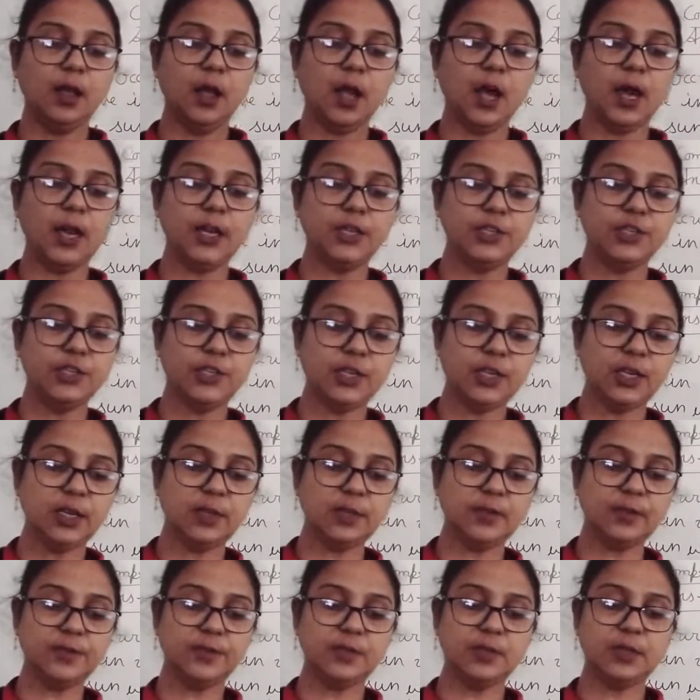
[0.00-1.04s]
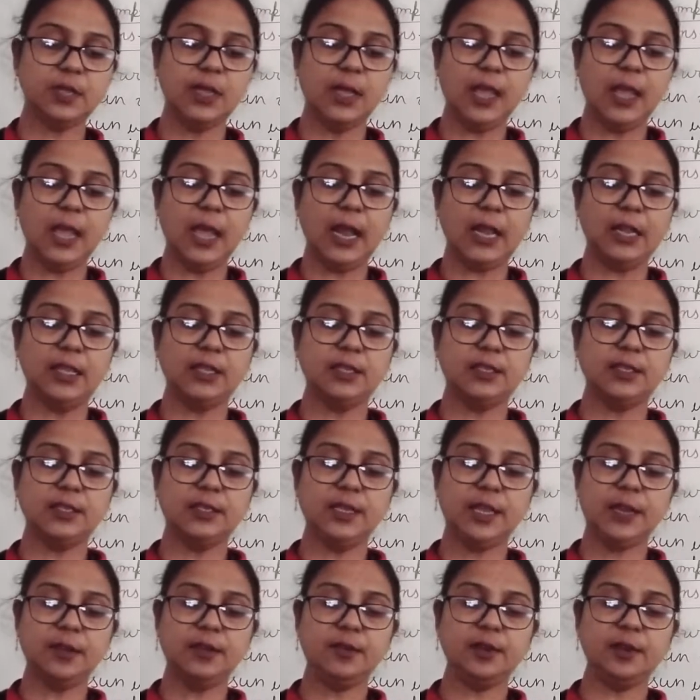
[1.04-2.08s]
archives at the
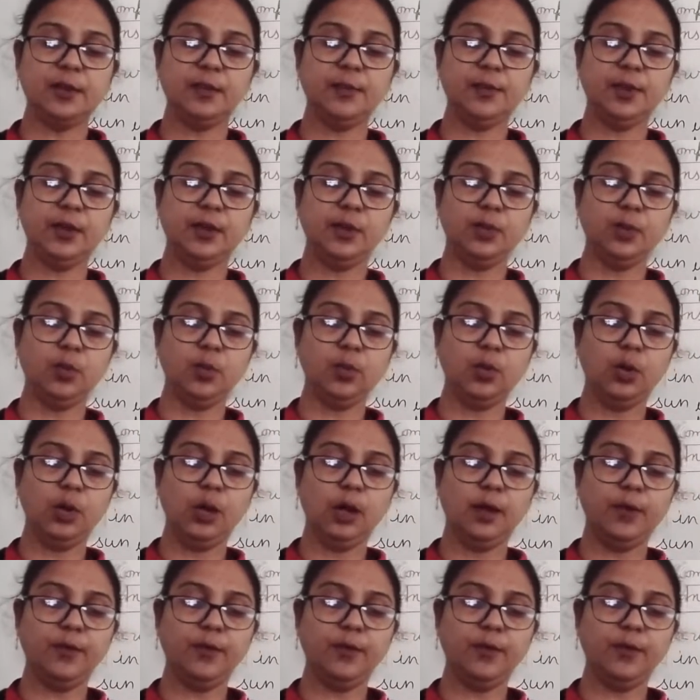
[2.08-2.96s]
Central Bureau